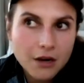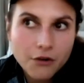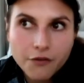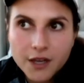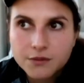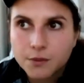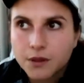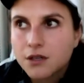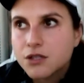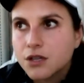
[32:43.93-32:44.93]
Interface
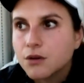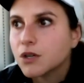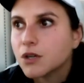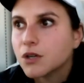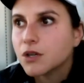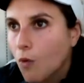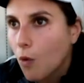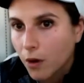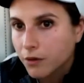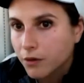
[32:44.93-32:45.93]
with consumers,
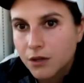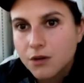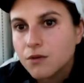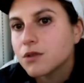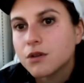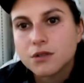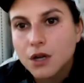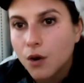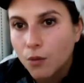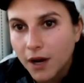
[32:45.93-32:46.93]
reward their users,
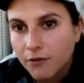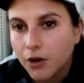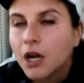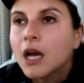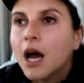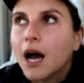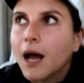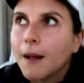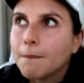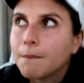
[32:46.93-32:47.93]
whatever.
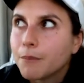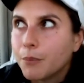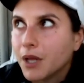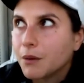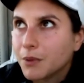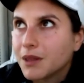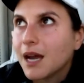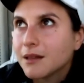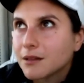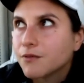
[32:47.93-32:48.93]
But
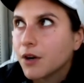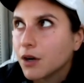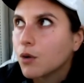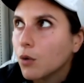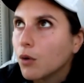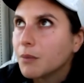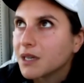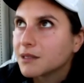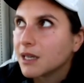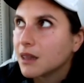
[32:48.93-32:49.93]
that's very cool
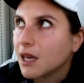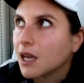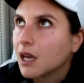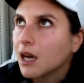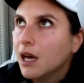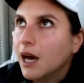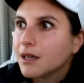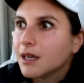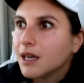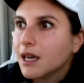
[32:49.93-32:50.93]
because I think
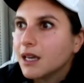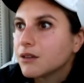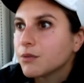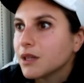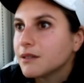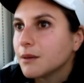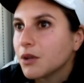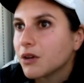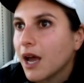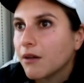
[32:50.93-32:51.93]
it's really
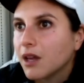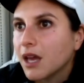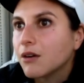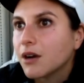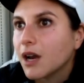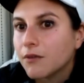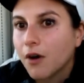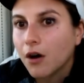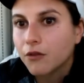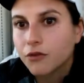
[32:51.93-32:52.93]
similar to how the internet
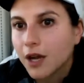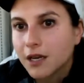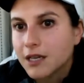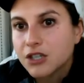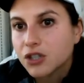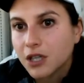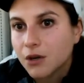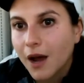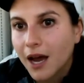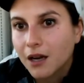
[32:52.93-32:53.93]
evolved, right? Initially,
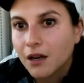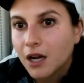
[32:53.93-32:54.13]
you had